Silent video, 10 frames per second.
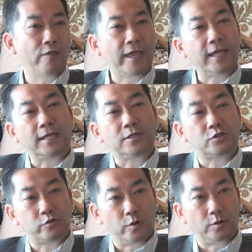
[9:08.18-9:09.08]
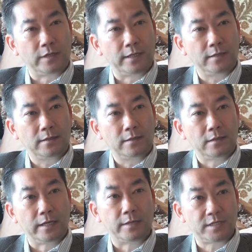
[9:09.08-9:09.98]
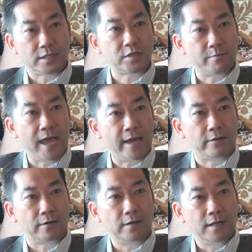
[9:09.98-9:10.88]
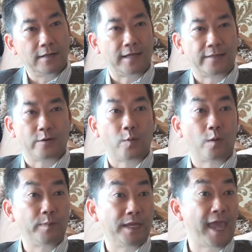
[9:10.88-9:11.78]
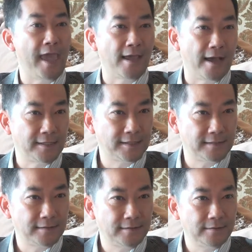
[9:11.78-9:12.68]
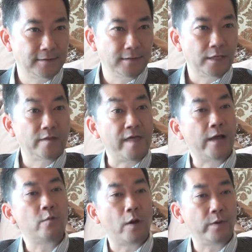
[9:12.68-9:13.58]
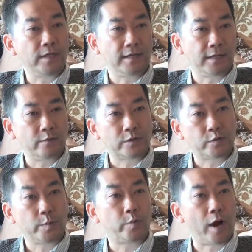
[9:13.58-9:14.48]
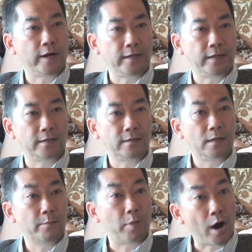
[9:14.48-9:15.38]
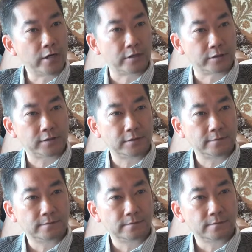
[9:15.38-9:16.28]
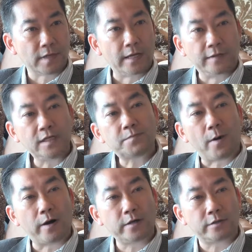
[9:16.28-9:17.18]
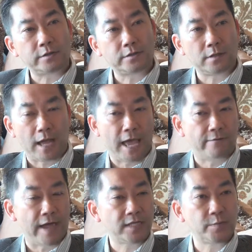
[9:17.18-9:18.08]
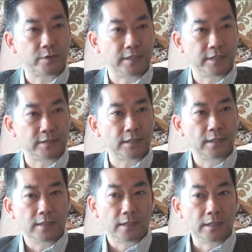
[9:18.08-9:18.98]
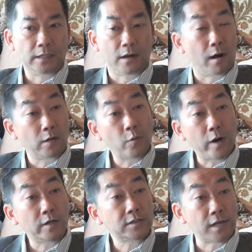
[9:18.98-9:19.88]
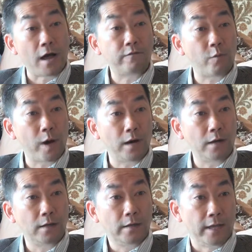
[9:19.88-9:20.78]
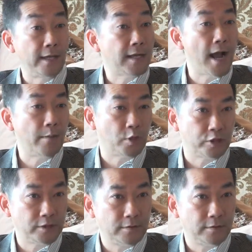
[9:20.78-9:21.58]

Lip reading: they can control it in such a manner that there won't be chaos. Then what we did was we brought in partners, and these partners have expertise in hardware, software, and commerce.